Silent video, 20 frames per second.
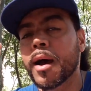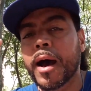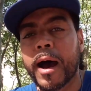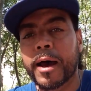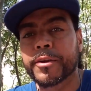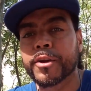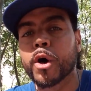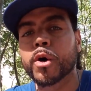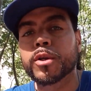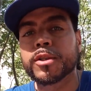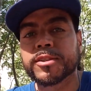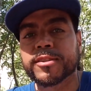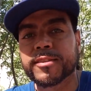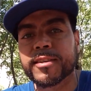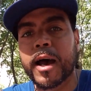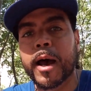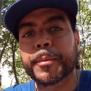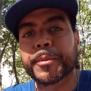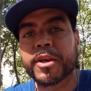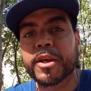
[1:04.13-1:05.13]
I noticed
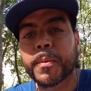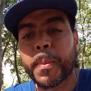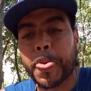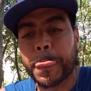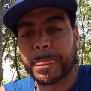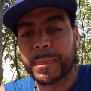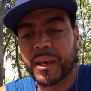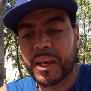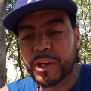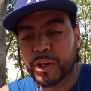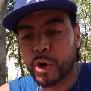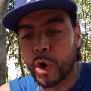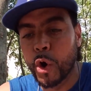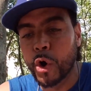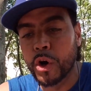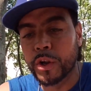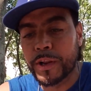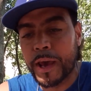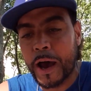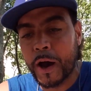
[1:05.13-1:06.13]
Tommy, he
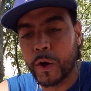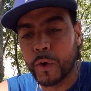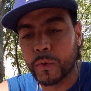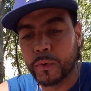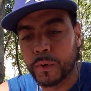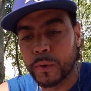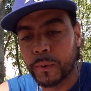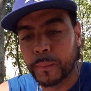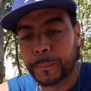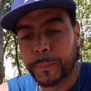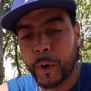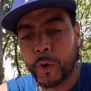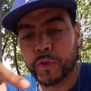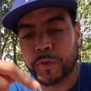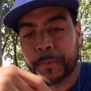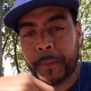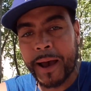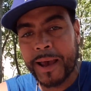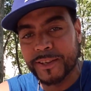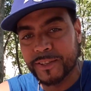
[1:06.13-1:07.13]
called out both
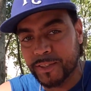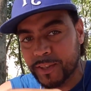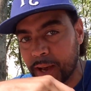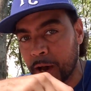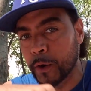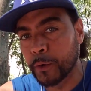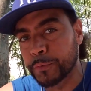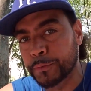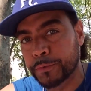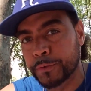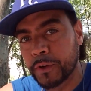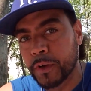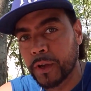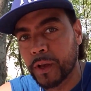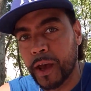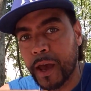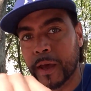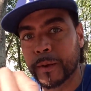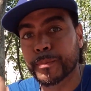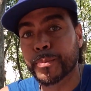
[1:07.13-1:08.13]
myself
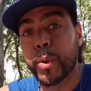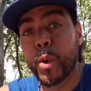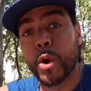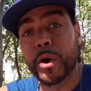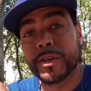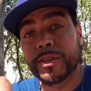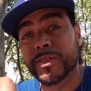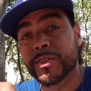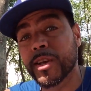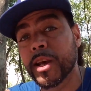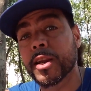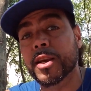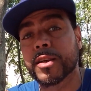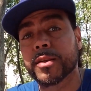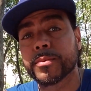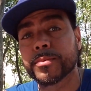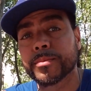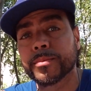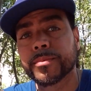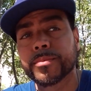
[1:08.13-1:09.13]
and Port City,
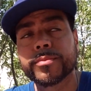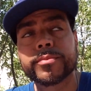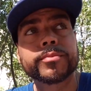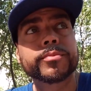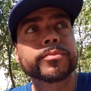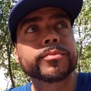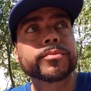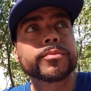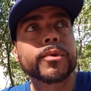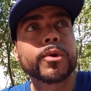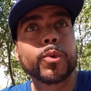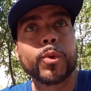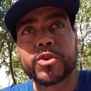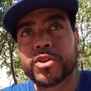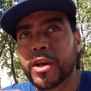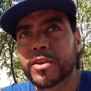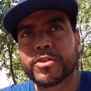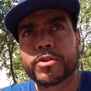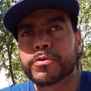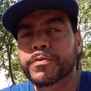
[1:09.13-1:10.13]
which
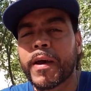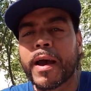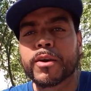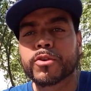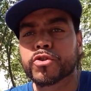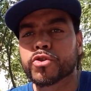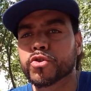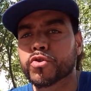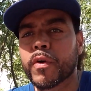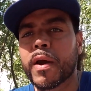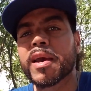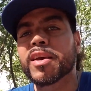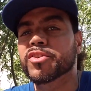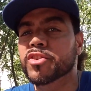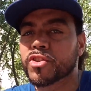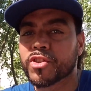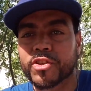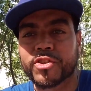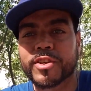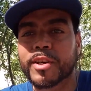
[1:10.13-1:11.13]
I just found strange.
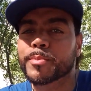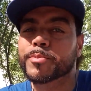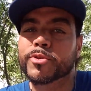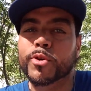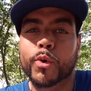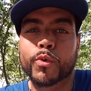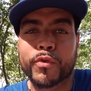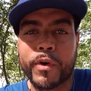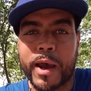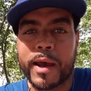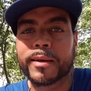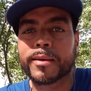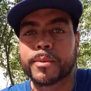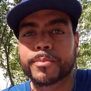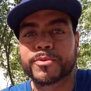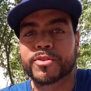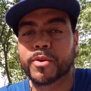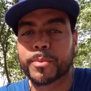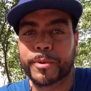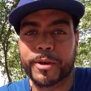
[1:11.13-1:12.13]
It just seemed so
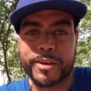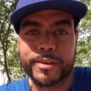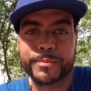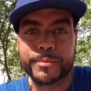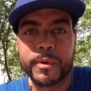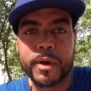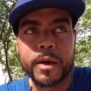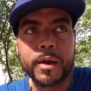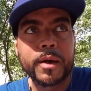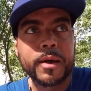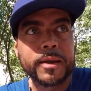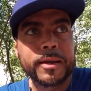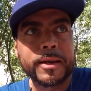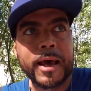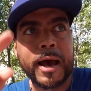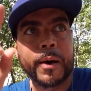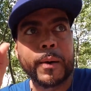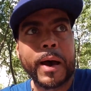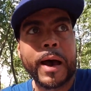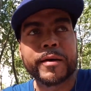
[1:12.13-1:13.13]
random to me.
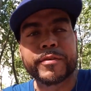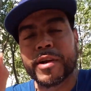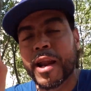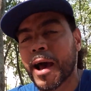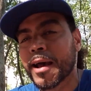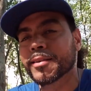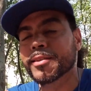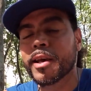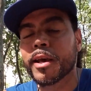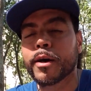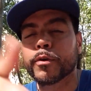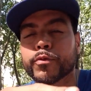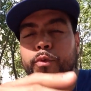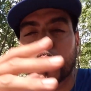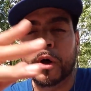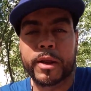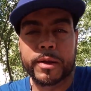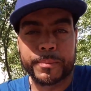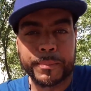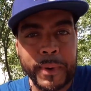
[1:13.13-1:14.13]
Now, I have an idea of
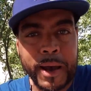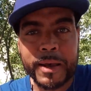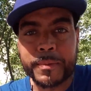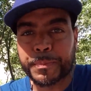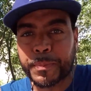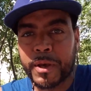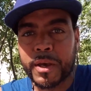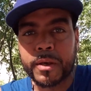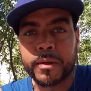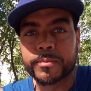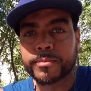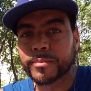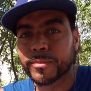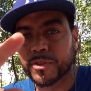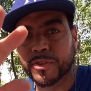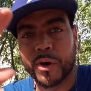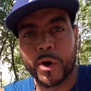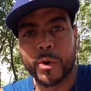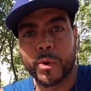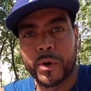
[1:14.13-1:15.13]
what it might be,
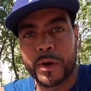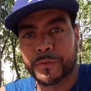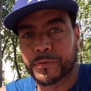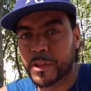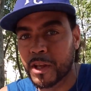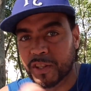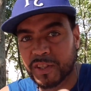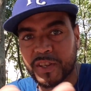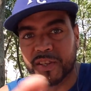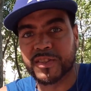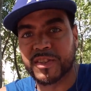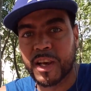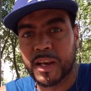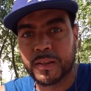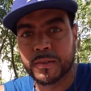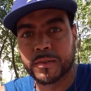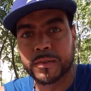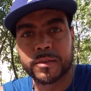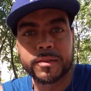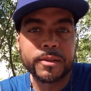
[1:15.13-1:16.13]
so if this is it,
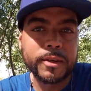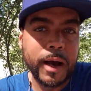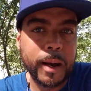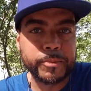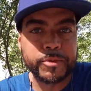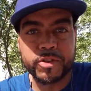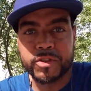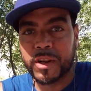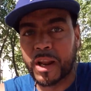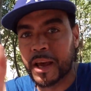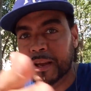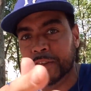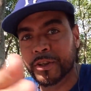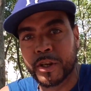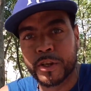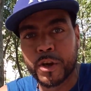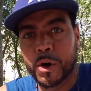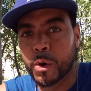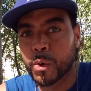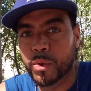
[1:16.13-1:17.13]
I'm just letting you
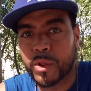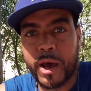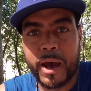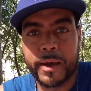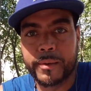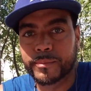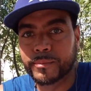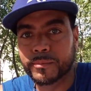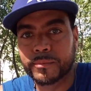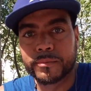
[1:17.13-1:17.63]
know that